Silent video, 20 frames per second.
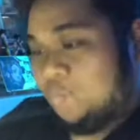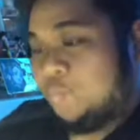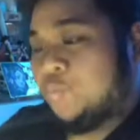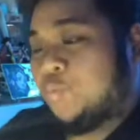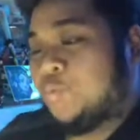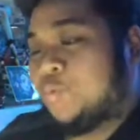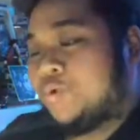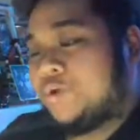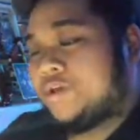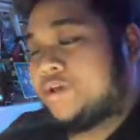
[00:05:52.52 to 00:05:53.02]

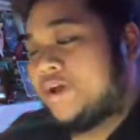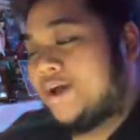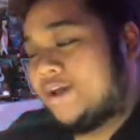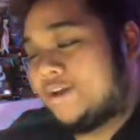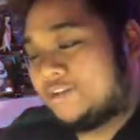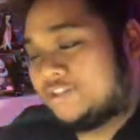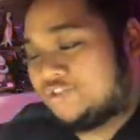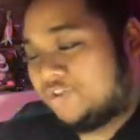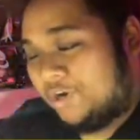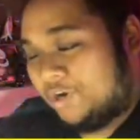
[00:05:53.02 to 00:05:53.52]
We got a
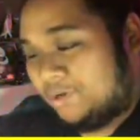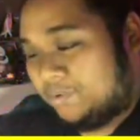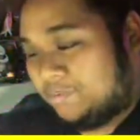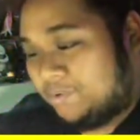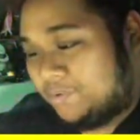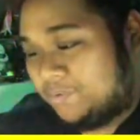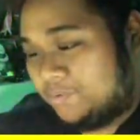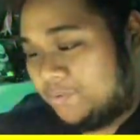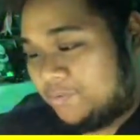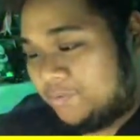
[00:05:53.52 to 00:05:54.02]
trainer,
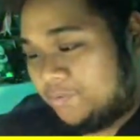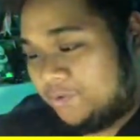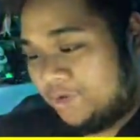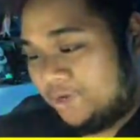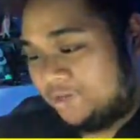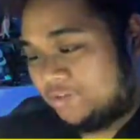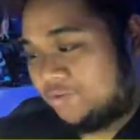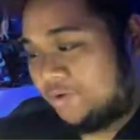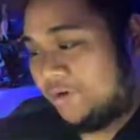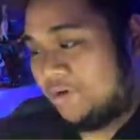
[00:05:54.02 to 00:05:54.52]
people. We got a
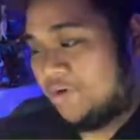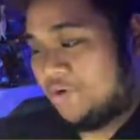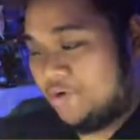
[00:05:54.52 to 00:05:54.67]
trainer.